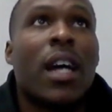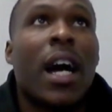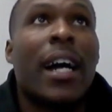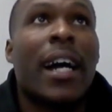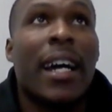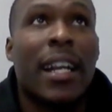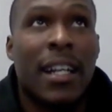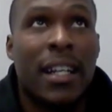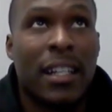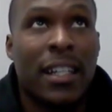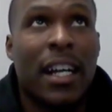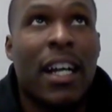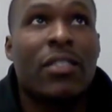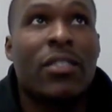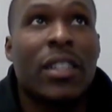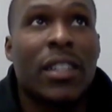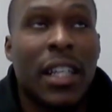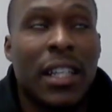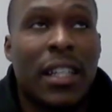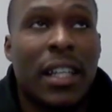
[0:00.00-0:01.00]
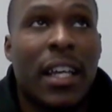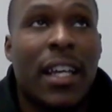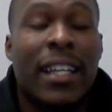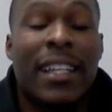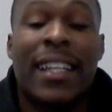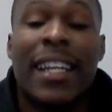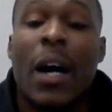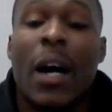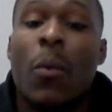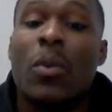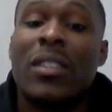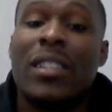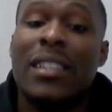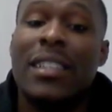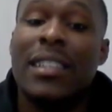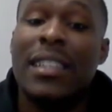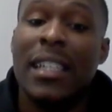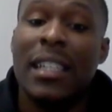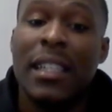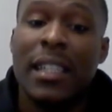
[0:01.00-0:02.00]
I got it under contract that day. then I went to
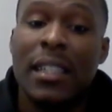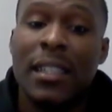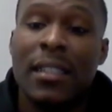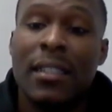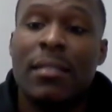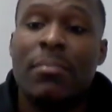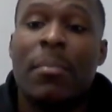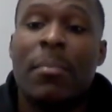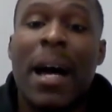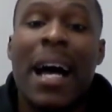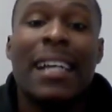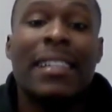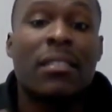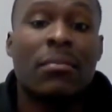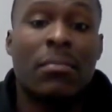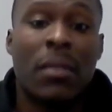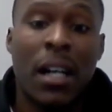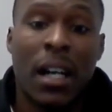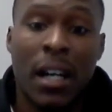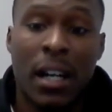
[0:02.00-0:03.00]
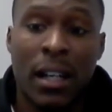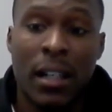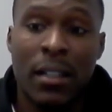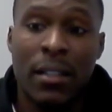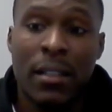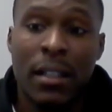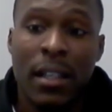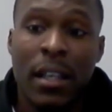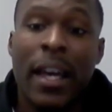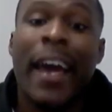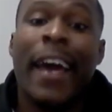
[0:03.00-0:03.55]
Dean's Mastermind